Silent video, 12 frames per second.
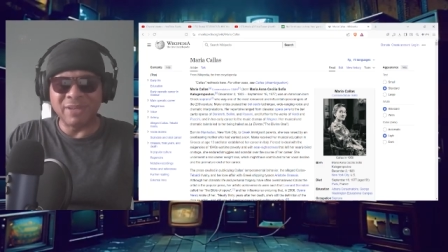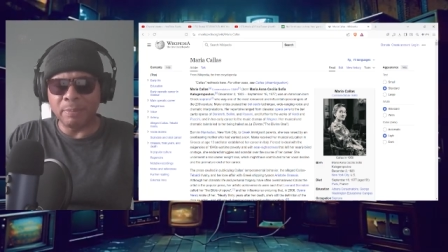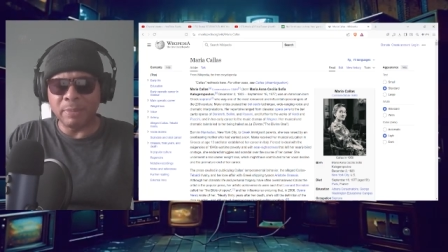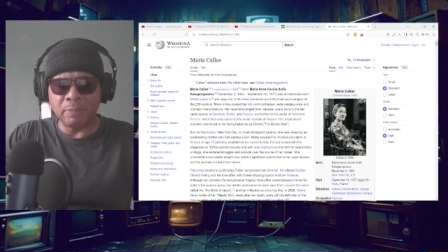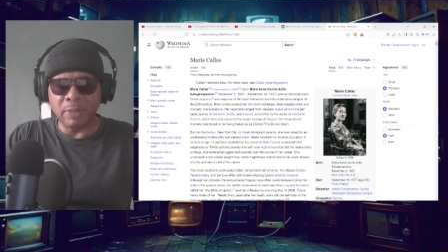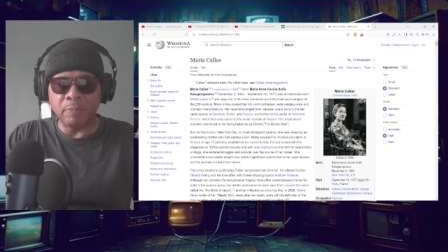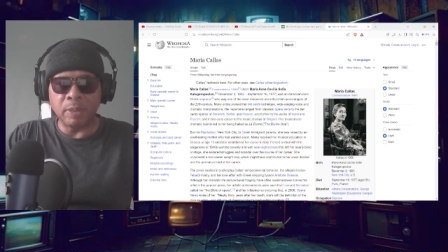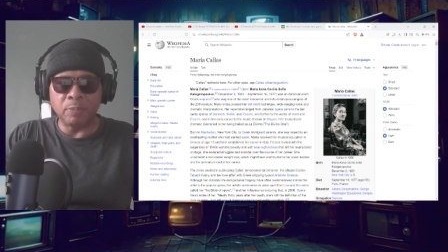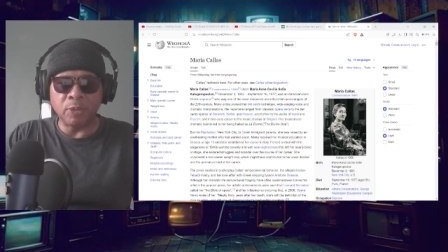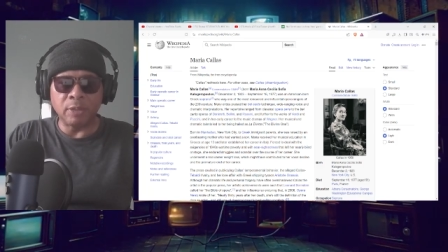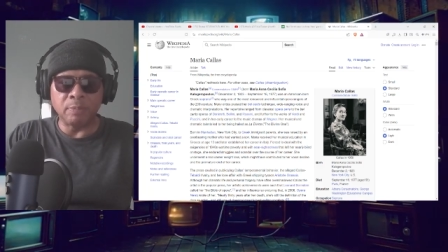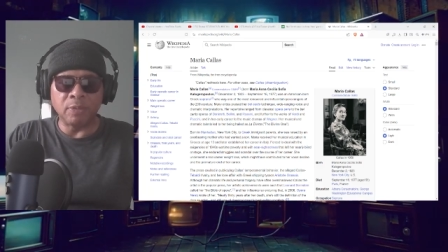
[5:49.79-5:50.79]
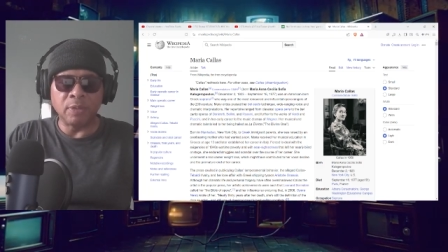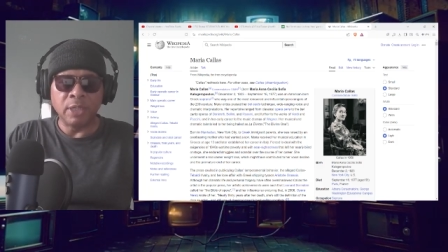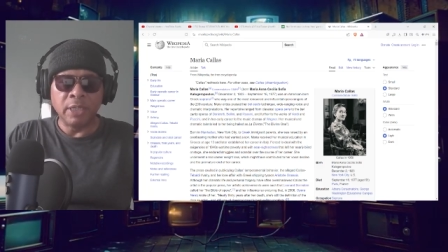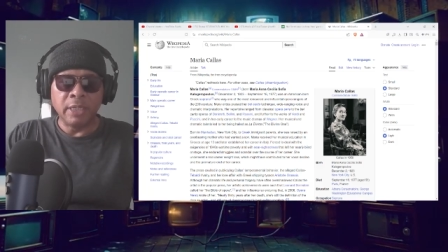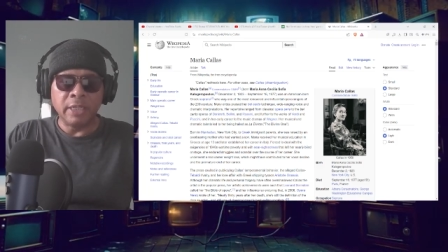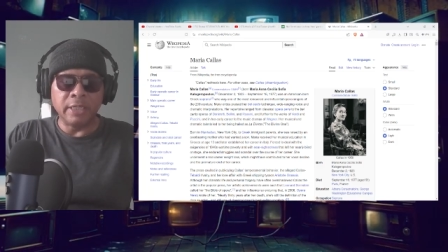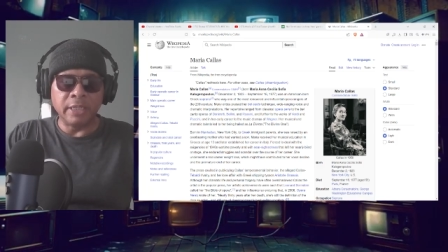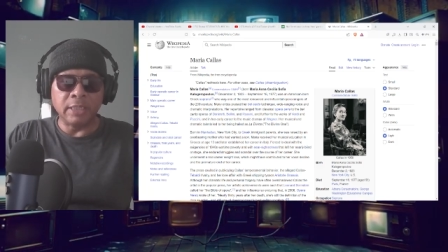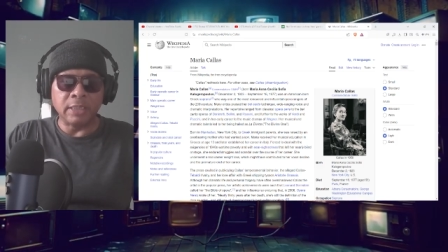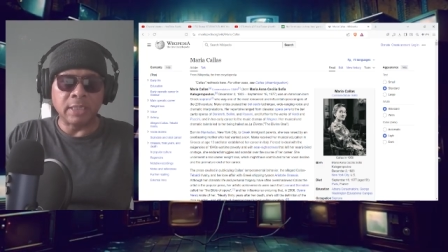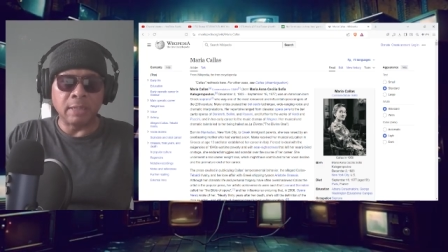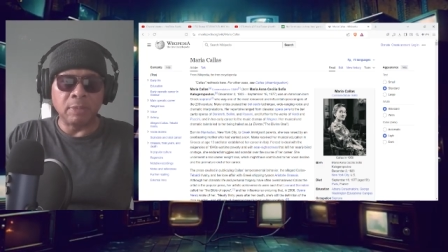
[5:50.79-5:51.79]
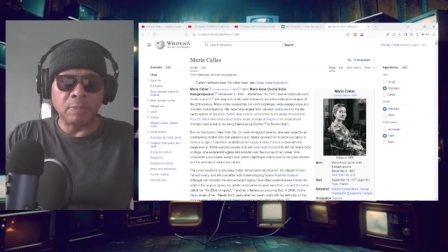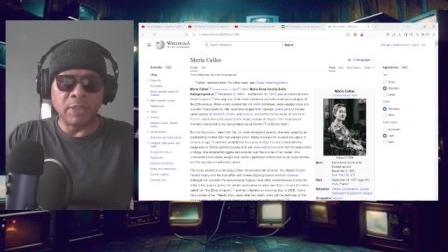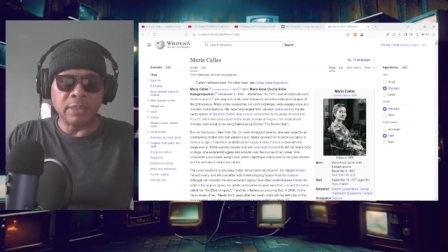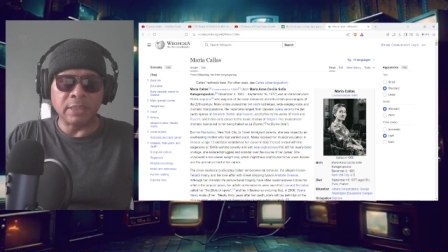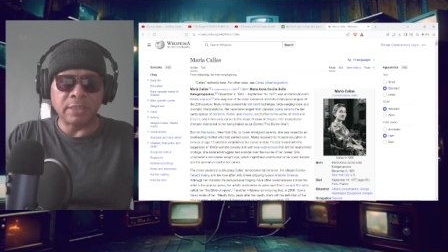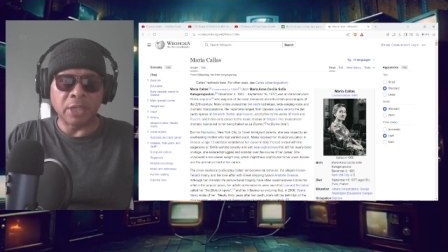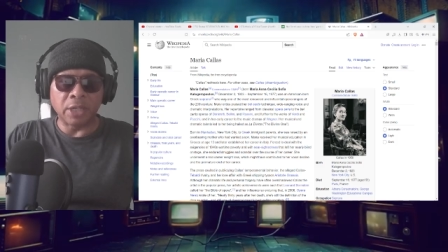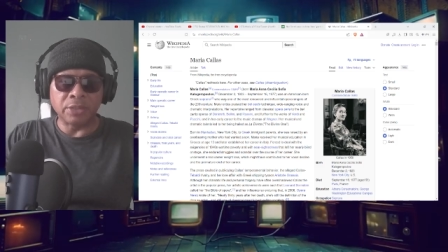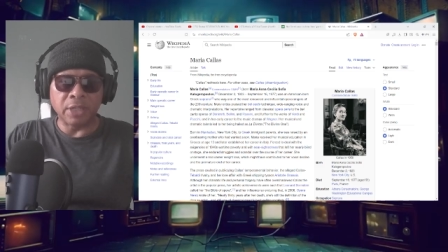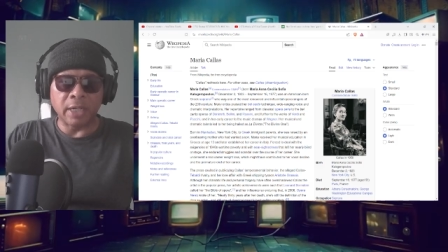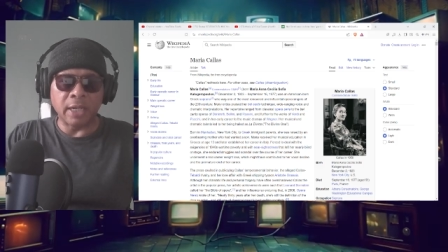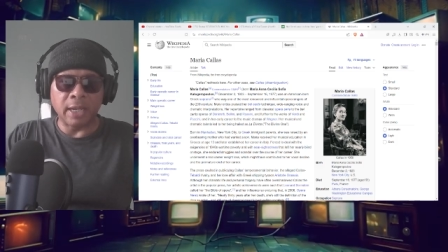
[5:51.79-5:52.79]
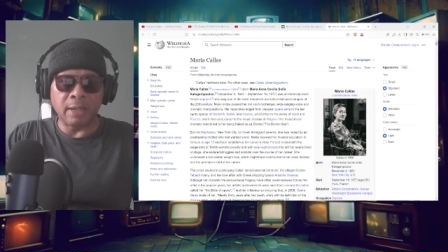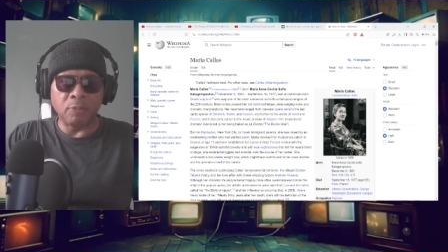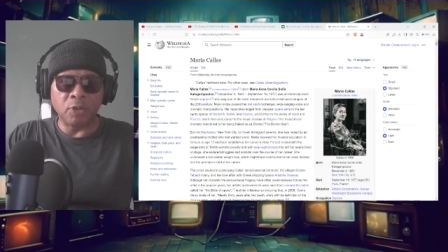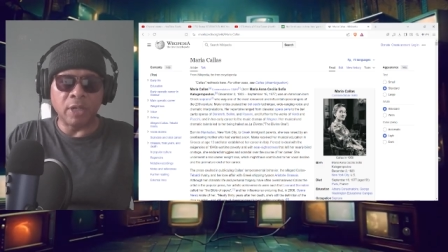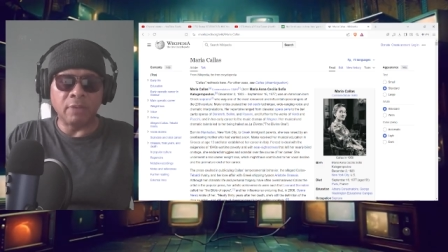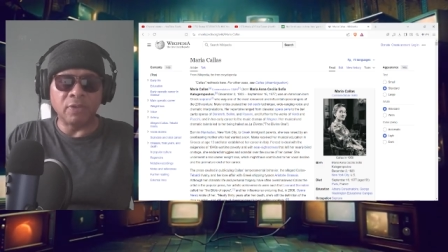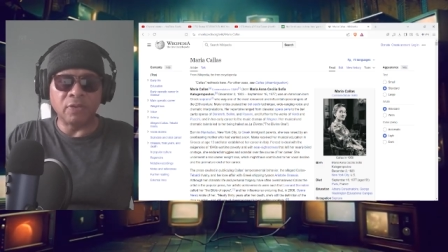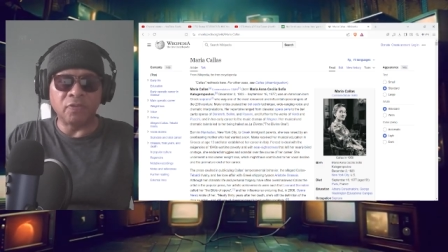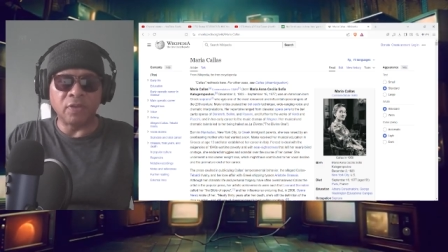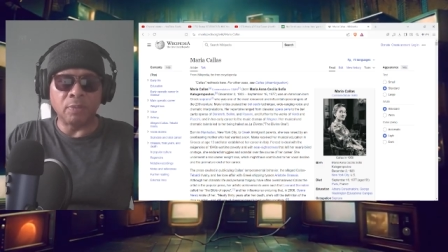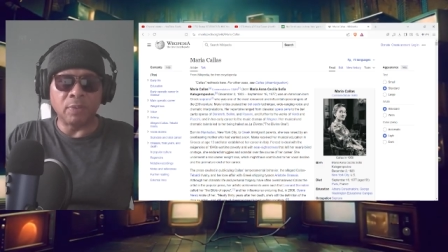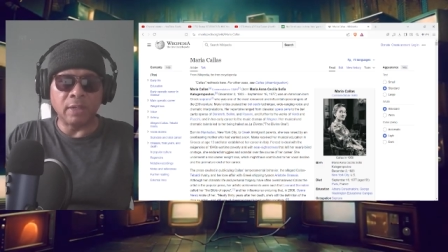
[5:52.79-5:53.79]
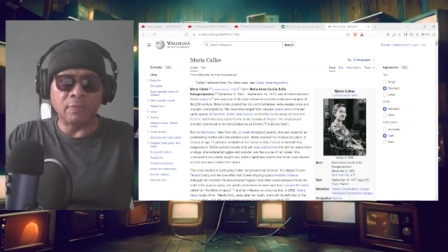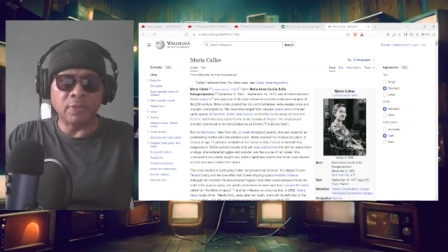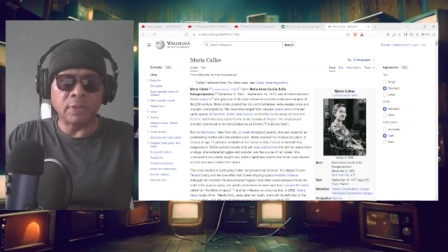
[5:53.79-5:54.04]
I mean, many people in, in the entertainment business change their name, whatever to fit whatever.